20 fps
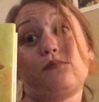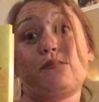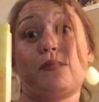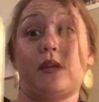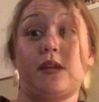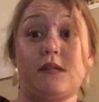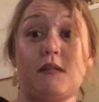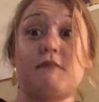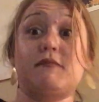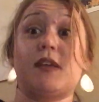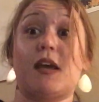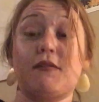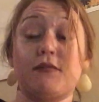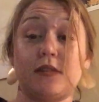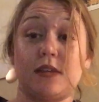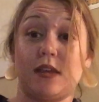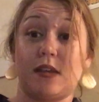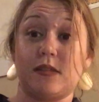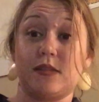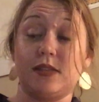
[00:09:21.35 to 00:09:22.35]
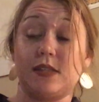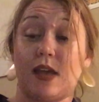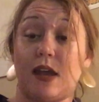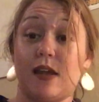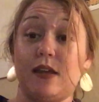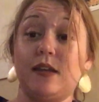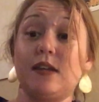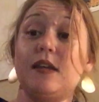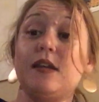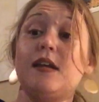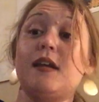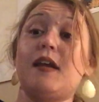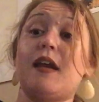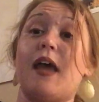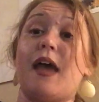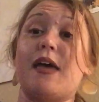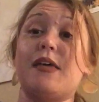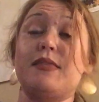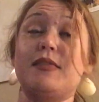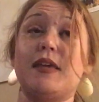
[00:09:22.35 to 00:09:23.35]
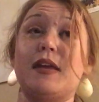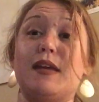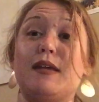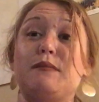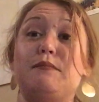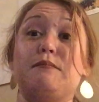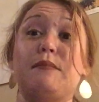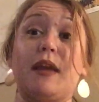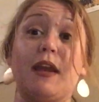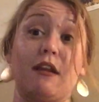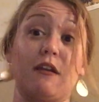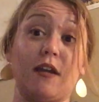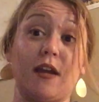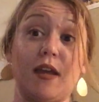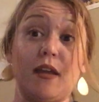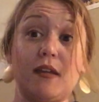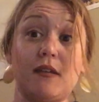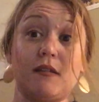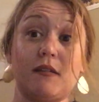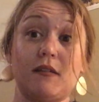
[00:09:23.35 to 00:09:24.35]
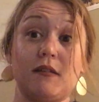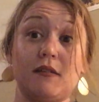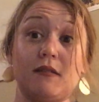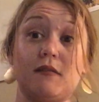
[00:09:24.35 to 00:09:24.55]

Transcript: but definitely inside. And then merit,